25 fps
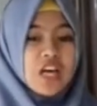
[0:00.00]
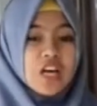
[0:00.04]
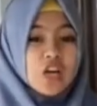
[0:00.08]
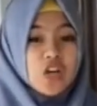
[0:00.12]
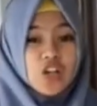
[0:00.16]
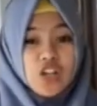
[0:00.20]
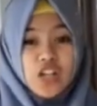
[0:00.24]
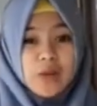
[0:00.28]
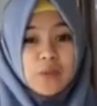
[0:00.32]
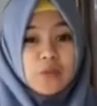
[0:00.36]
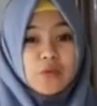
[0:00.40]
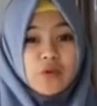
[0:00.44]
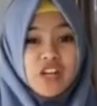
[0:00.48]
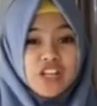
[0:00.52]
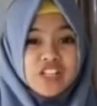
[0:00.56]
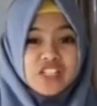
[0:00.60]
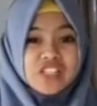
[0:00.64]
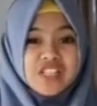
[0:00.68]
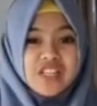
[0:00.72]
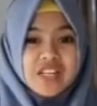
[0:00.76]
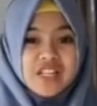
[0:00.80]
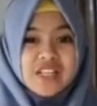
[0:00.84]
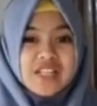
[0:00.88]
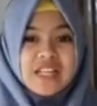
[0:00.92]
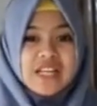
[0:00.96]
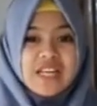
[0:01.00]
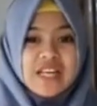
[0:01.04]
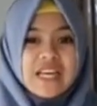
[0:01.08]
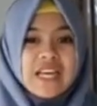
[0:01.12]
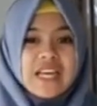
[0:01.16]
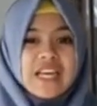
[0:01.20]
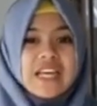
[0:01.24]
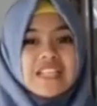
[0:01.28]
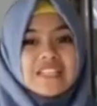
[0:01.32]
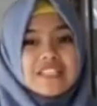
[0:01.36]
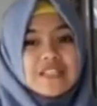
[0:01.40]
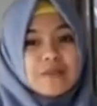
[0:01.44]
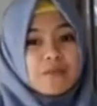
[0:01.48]
Collaboration
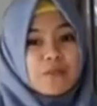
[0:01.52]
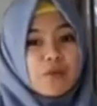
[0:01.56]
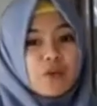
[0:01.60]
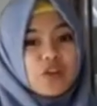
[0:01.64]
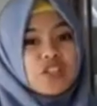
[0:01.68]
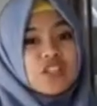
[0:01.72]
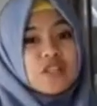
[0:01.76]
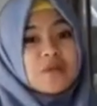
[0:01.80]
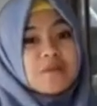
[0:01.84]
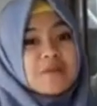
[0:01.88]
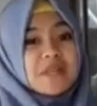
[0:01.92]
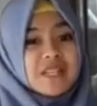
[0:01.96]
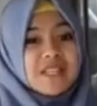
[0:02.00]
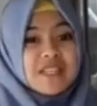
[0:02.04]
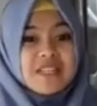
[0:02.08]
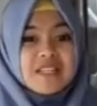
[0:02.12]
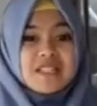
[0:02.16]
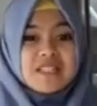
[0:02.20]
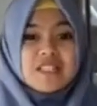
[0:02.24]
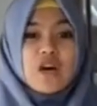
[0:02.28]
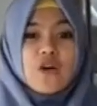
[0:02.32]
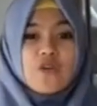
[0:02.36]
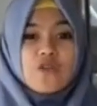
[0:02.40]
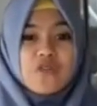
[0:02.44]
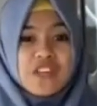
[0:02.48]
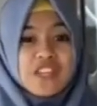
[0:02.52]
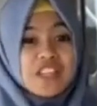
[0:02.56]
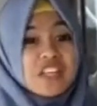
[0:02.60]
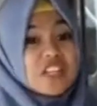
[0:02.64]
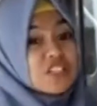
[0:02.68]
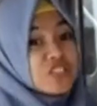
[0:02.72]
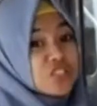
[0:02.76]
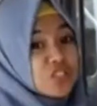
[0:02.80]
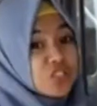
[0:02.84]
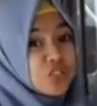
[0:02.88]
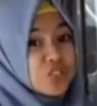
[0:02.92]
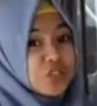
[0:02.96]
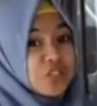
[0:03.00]
is important because whether
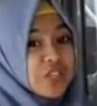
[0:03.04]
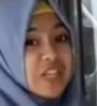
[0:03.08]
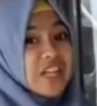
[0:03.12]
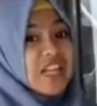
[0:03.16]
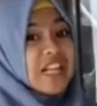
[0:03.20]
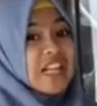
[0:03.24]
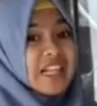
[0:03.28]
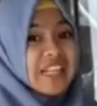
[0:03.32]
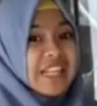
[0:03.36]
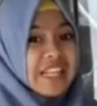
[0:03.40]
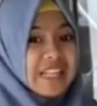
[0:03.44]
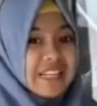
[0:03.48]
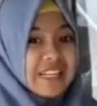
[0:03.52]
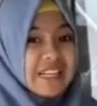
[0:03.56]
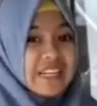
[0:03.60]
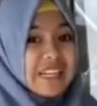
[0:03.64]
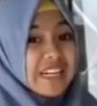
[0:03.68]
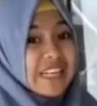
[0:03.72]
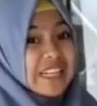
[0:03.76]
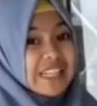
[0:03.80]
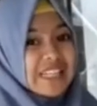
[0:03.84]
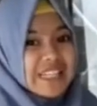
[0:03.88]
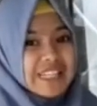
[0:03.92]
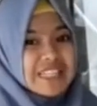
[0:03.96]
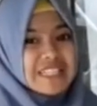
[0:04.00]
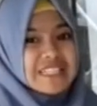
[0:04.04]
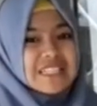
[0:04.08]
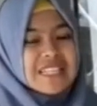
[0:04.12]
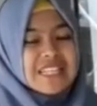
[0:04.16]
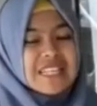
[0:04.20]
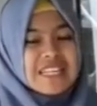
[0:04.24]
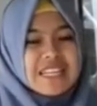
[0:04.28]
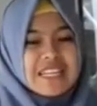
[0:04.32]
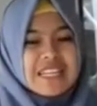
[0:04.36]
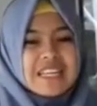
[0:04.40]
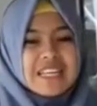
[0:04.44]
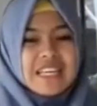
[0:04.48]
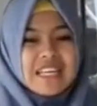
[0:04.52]
students realize
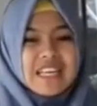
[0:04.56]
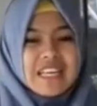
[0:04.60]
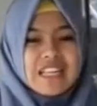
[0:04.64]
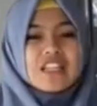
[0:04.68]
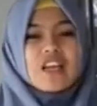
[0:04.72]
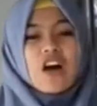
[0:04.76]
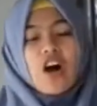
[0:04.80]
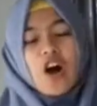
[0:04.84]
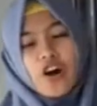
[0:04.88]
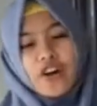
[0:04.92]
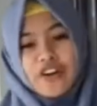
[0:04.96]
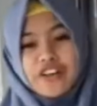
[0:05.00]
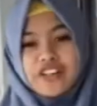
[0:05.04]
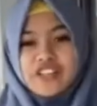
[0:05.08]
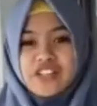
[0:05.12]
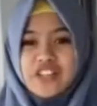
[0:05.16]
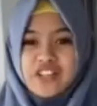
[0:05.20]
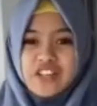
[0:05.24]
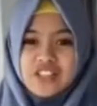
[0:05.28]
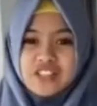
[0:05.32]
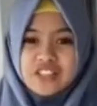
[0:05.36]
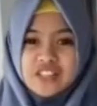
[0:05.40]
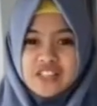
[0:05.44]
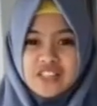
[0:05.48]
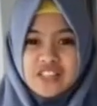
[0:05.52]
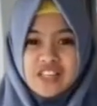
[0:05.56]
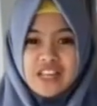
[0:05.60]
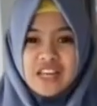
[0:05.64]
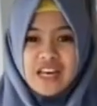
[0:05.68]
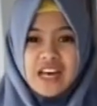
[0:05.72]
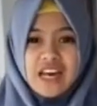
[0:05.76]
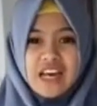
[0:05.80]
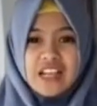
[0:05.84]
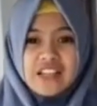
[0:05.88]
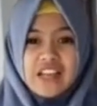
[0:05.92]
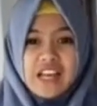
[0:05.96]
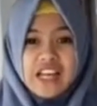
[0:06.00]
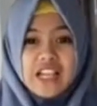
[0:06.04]
it or not,
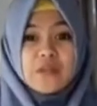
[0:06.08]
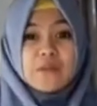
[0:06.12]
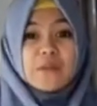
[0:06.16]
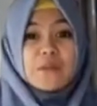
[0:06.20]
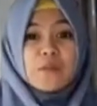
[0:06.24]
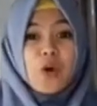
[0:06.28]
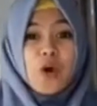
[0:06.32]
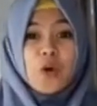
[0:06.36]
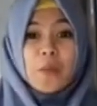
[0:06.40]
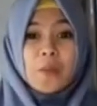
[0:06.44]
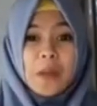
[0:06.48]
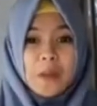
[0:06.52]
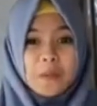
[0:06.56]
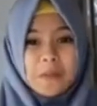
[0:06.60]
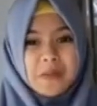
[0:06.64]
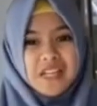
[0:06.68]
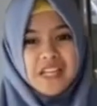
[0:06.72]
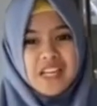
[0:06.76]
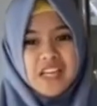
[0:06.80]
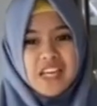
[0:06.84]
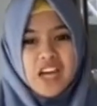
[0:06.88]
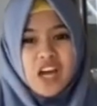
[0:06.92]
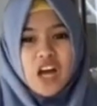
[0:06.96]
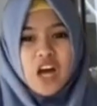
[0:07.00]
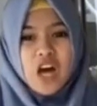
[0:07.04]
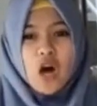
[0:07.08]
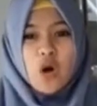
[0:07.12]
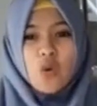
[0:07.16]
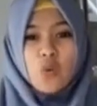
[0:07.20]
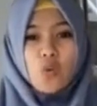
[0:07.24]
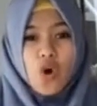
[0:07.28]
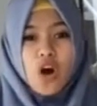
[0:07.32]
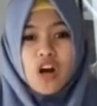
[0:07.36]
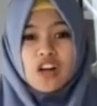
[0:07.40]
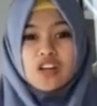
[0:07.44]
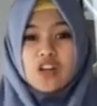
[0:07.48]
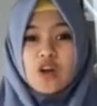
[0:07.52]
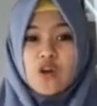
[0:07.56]
they will probably
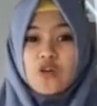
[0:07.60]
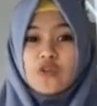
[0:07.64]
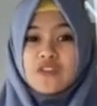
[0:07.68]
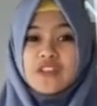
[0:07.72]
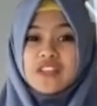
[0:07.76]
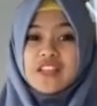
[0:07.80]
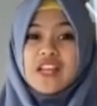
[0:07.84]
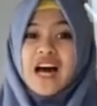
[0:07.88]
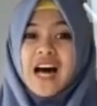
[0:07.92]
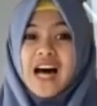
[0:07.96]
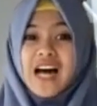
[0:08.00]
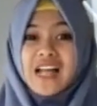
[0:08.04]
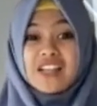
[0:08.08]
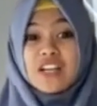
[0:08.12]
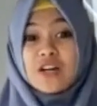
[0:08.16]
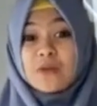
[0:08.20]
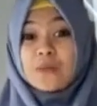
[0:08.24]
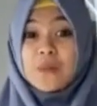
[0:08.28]
work with other